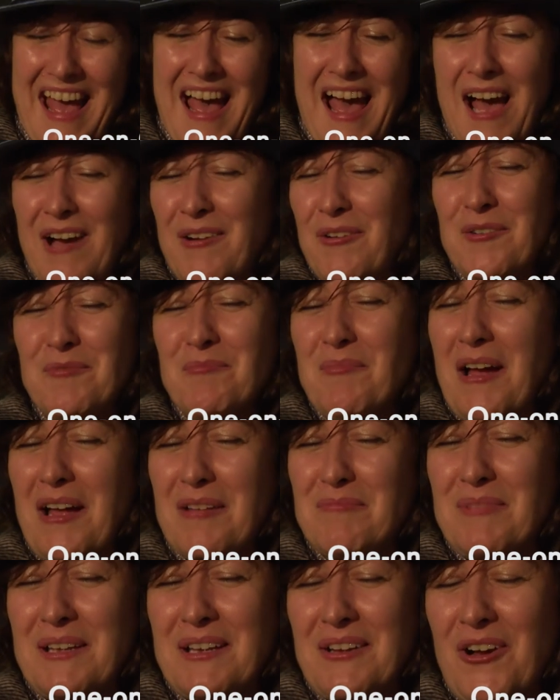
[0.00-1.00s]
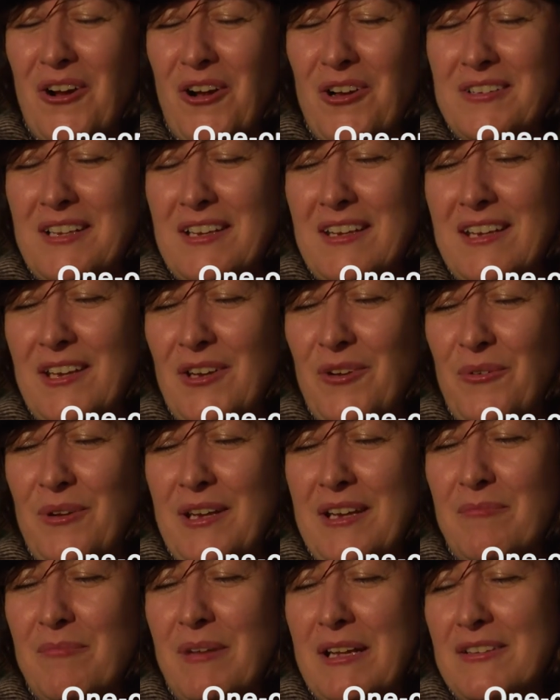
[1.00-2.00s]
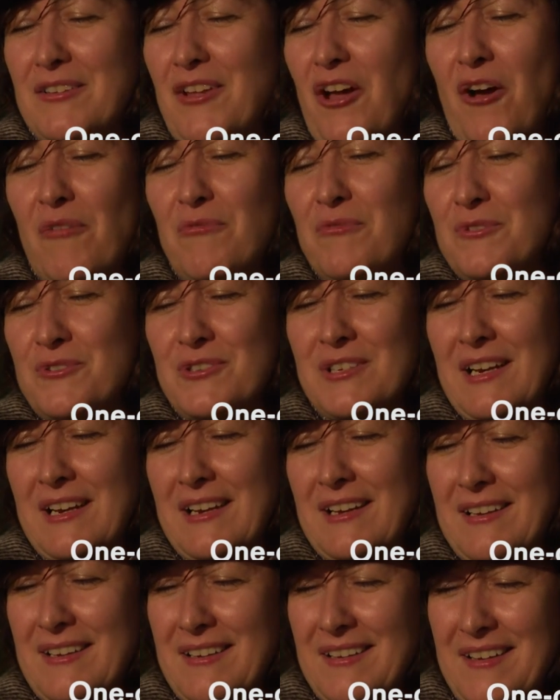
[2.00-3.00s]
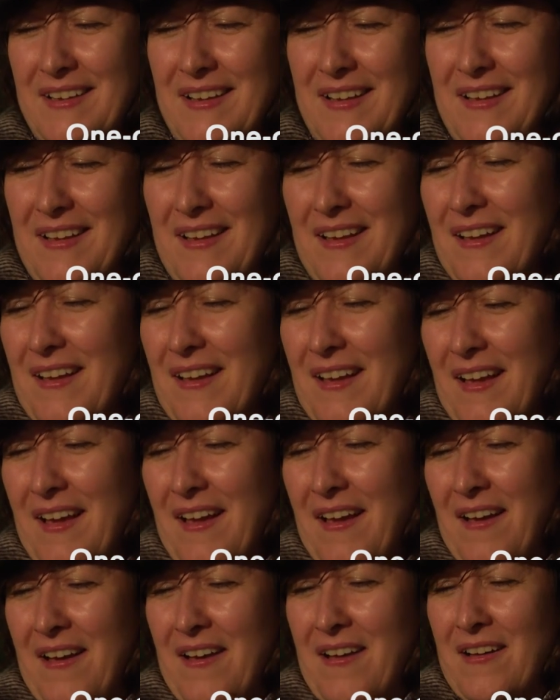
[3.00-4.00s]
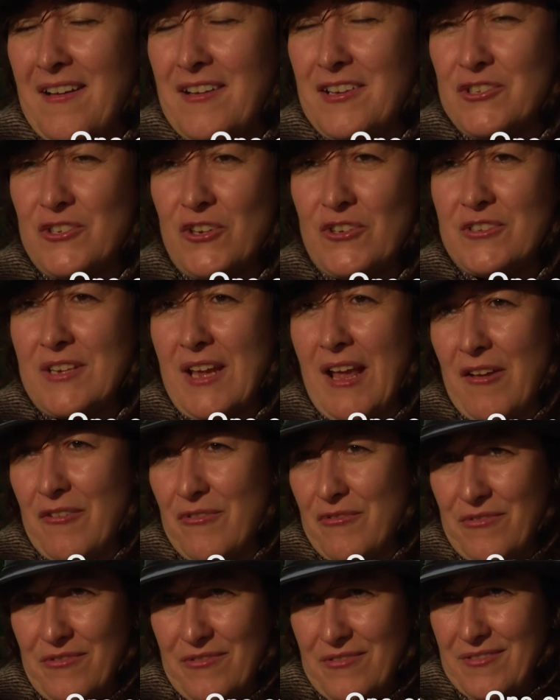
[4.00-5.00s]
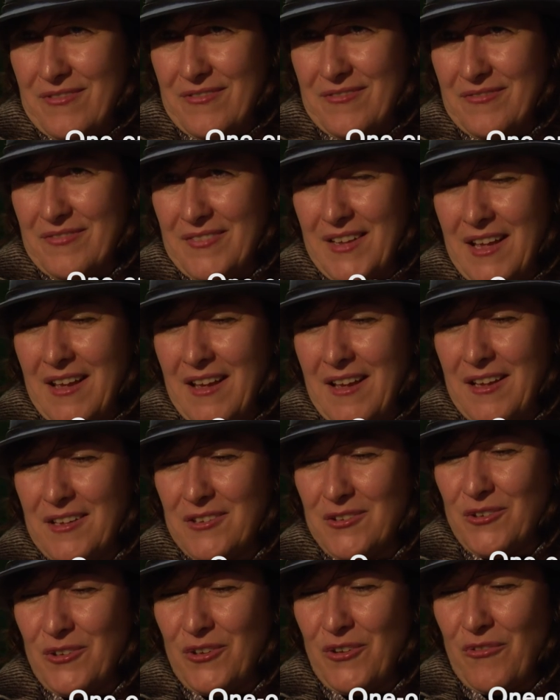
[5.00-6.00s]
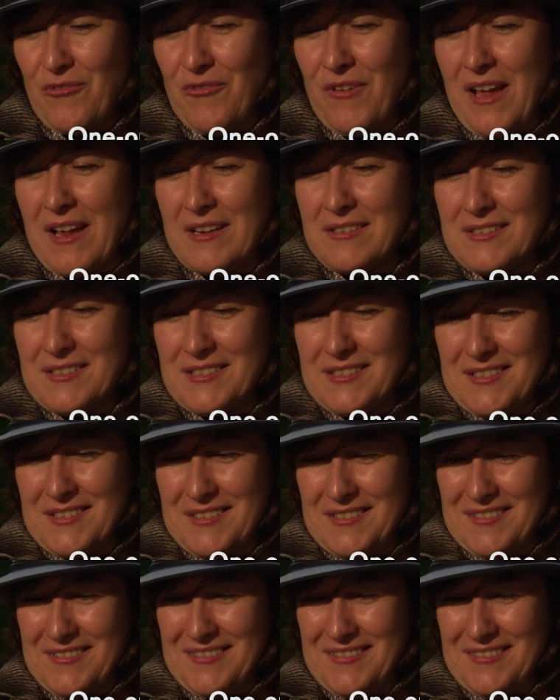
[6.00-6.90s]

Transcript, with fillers: I wouldn't mind being called a kiwi, but obviously uh, Joseph uh, took offense.